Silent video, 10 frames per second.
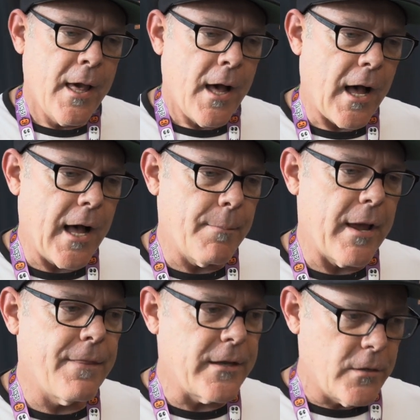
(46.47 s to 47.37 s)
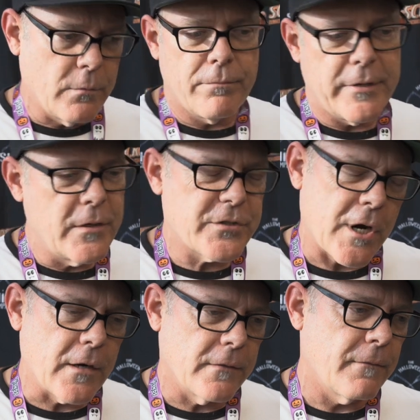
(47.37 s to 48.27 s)
And then you
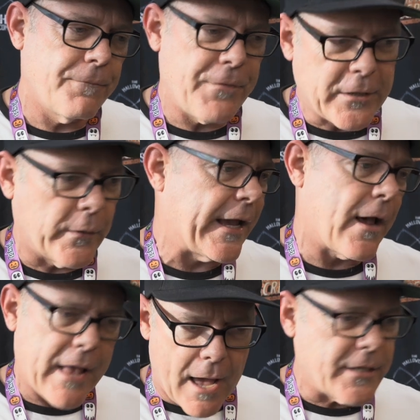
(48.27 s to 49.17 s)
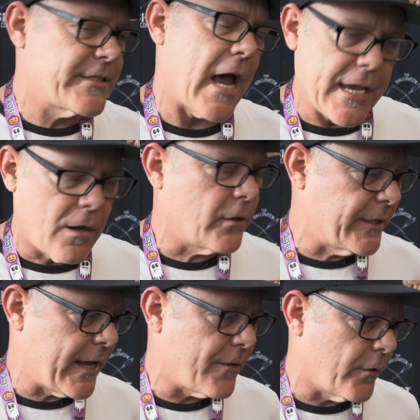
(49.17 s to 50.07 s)
start figuring out how to tie it all
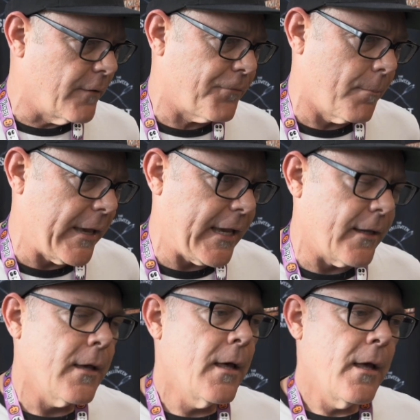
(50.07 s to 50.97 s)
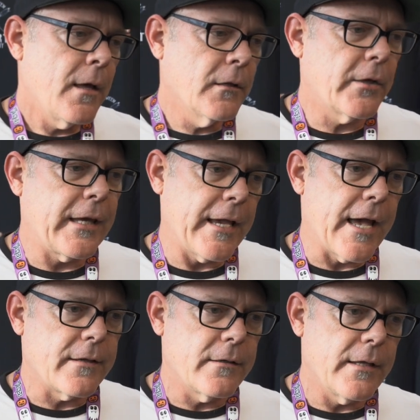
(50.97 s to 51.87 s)
together. And for me, looking
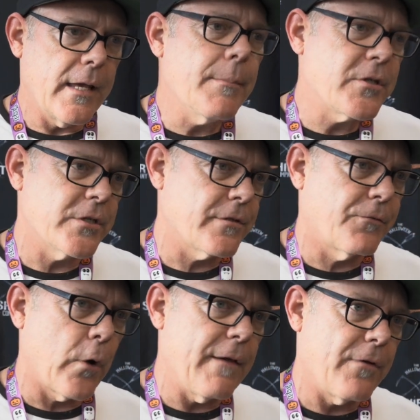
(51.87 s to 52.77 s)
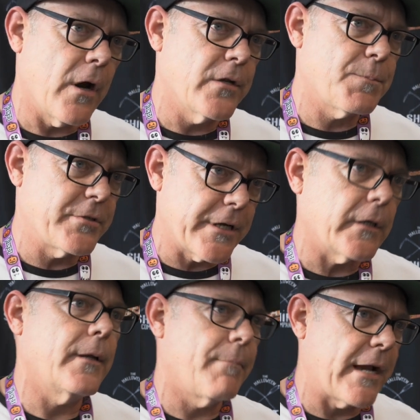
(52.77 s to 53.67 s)
at images of graveyards,
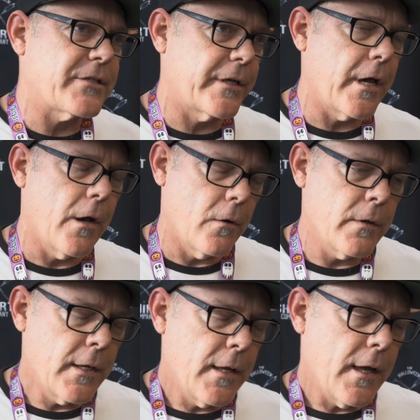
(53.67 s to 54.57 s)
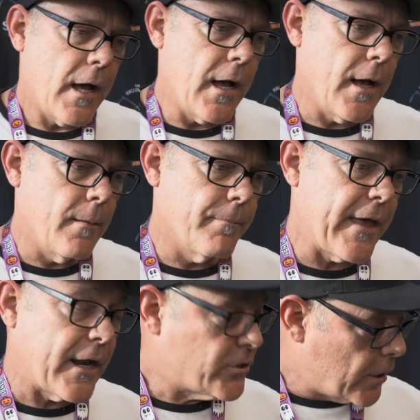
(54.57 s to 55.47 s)
particularly in Mexico,
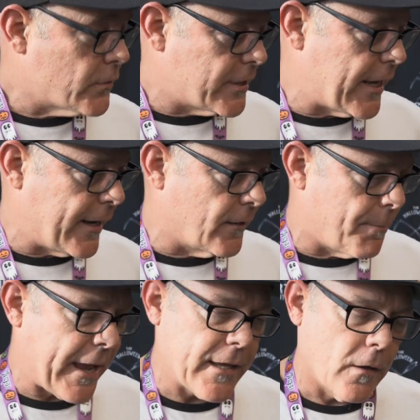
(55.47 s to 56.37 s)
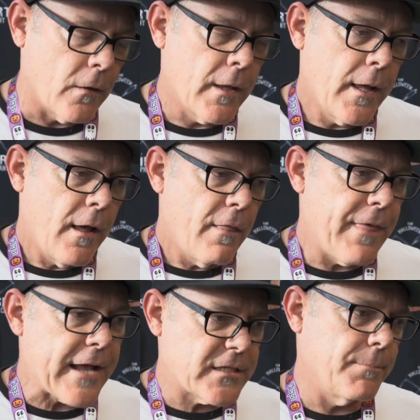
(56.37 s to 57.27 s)
that I showed today in the panel,
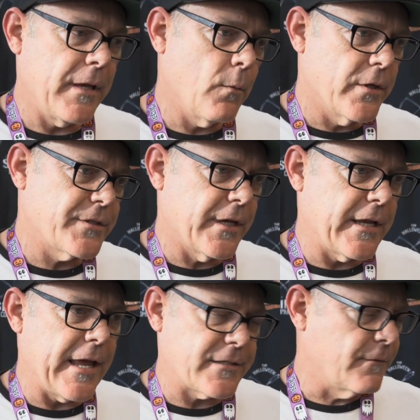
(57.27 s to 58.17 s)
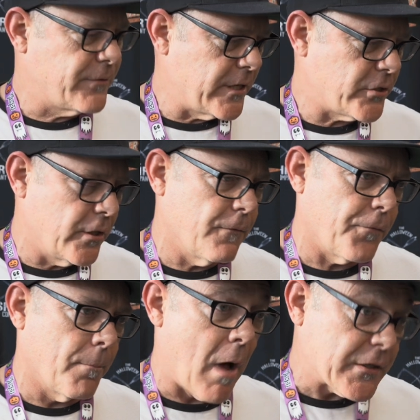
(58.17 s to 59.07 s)
that to me was the connective tissue
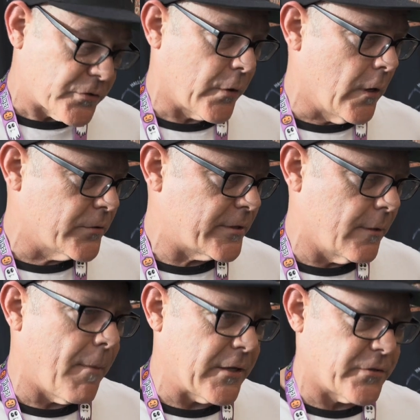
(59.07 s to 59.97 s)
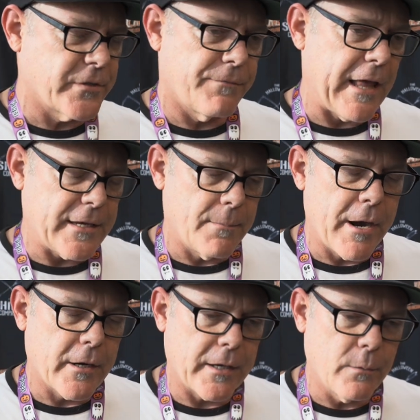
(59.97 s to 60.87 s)
for Monstruos, the monsters of Latin
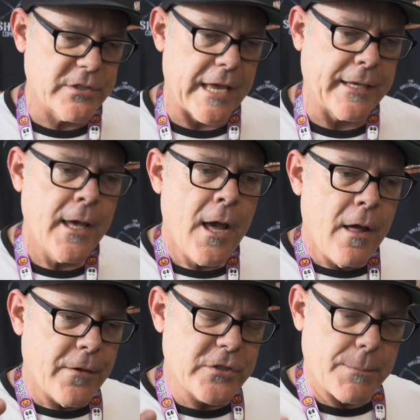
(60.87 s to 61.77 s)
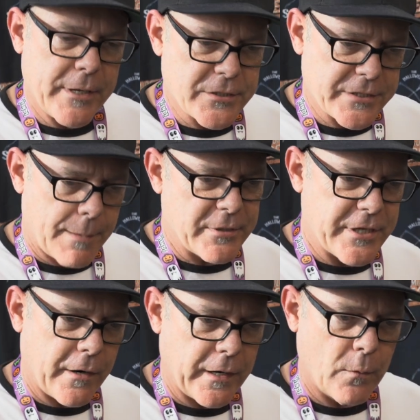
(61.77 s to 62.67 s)
America. It was like there should be a
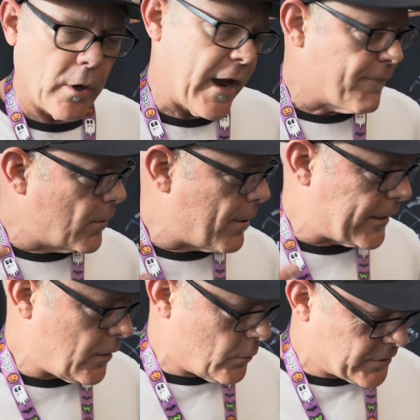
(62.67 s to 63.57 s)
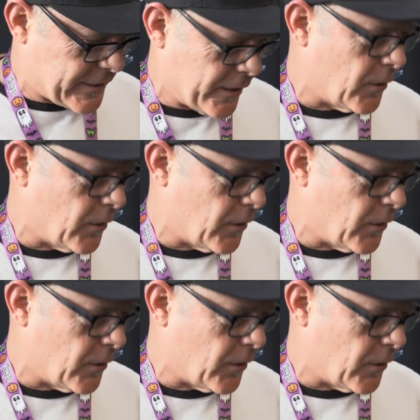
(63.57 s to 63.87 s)
cemetery where everybody who is killed